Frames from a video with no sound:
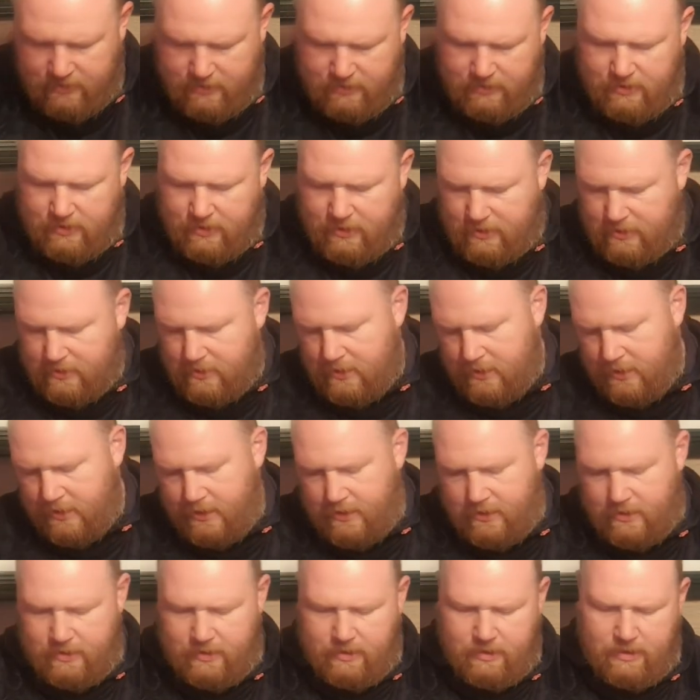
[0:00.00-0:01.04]
Like I say,
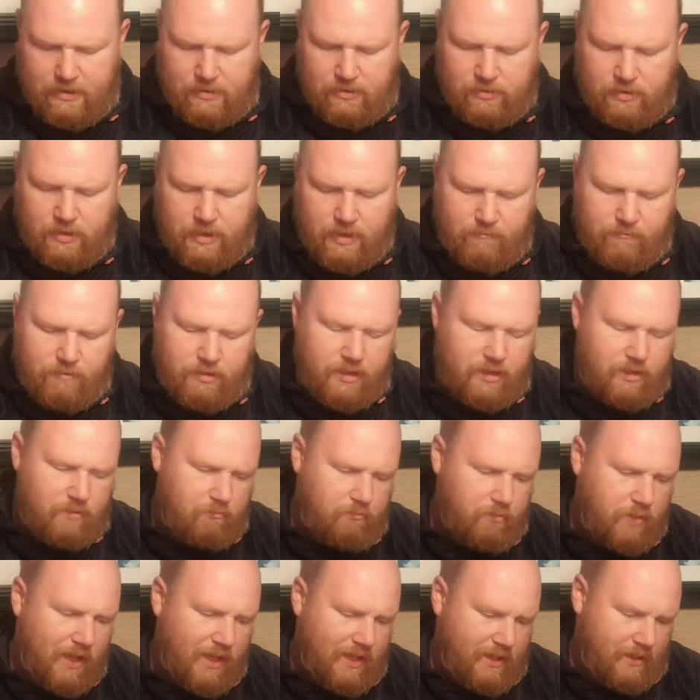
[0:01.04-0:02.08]
I could get rid of the
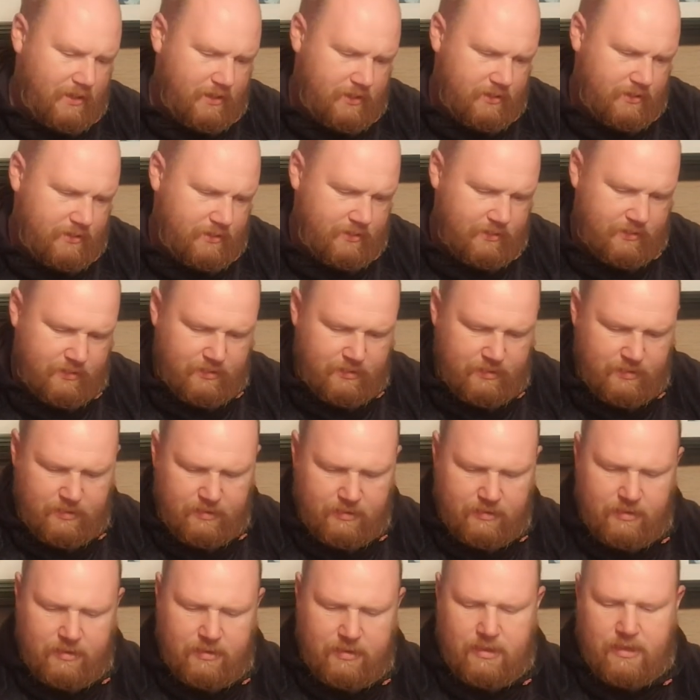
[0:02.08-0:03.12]
bag
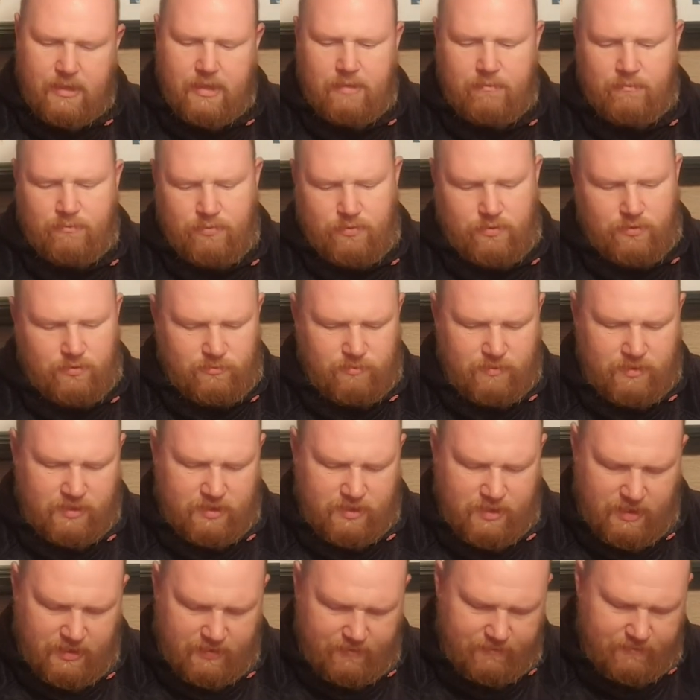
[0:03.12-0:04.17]
and probably
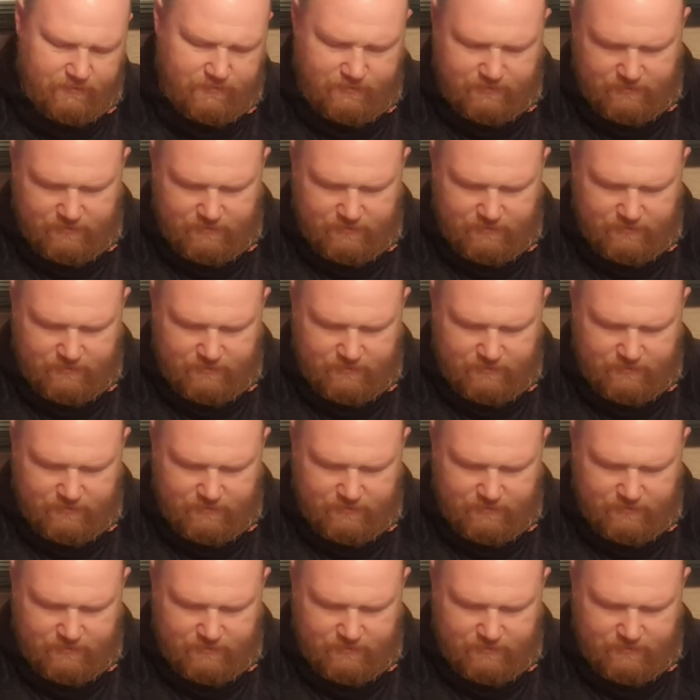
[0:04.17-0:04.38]
save